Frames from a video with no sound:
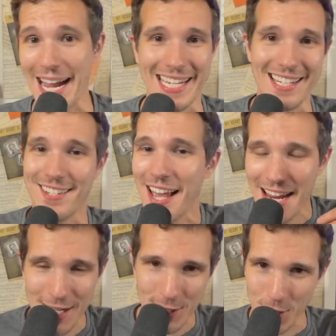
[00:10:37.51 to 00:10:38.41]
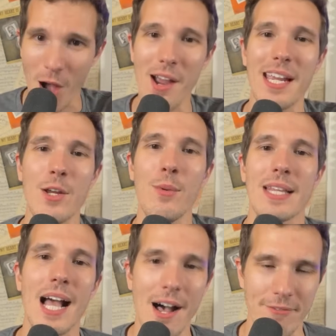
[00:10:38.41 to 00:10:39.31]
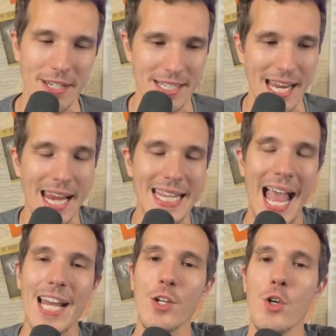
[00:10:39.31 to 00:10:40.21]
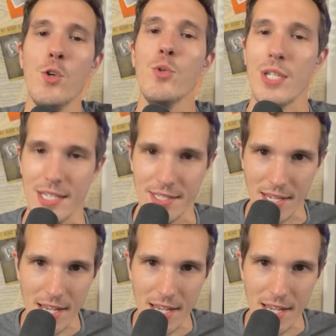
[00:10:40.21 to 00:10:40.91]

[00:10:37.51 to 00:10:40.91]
He's talking with confidence, and that oozes